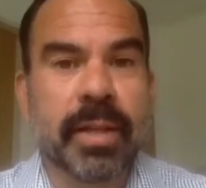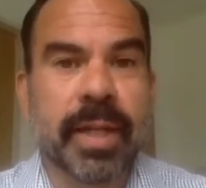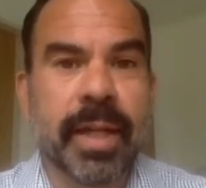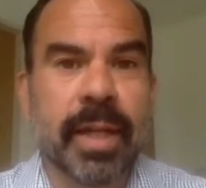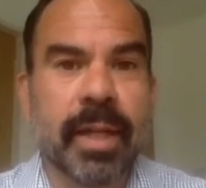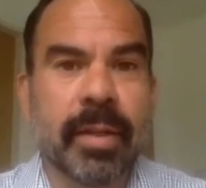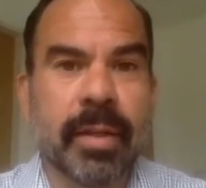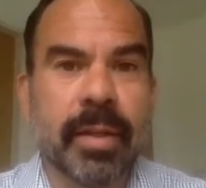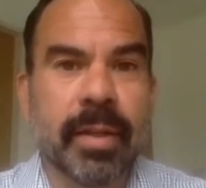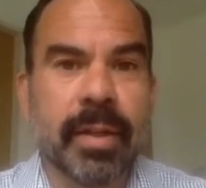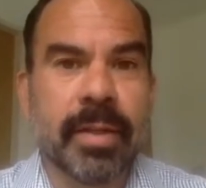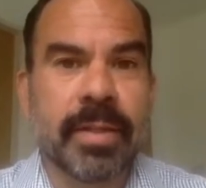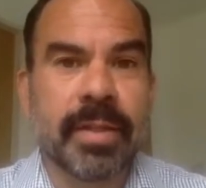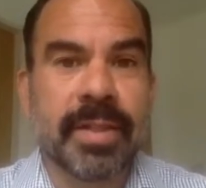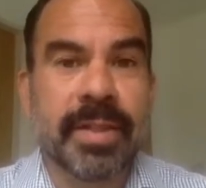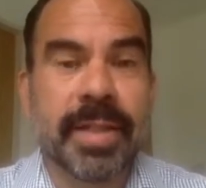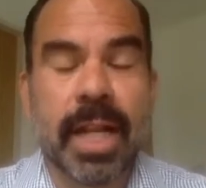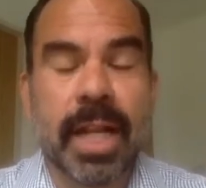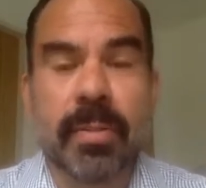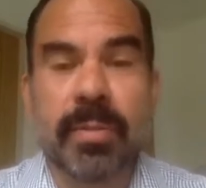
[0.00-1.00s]
can
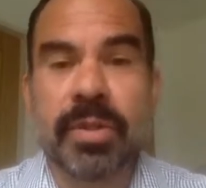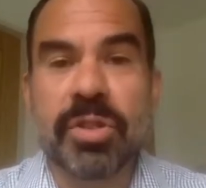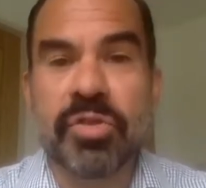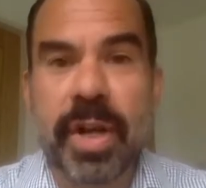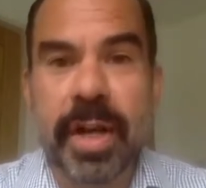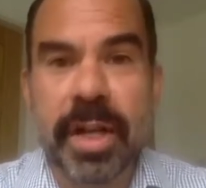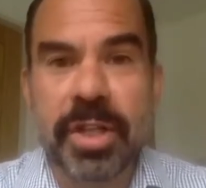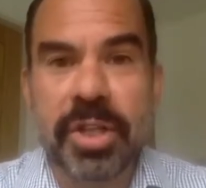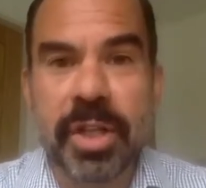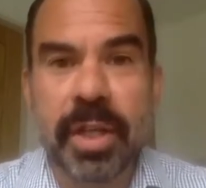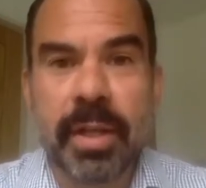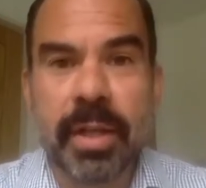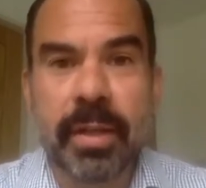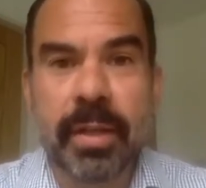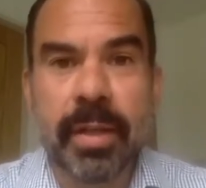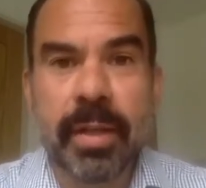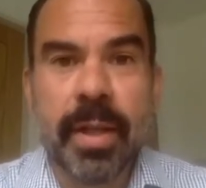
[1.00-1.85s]
set up a strategy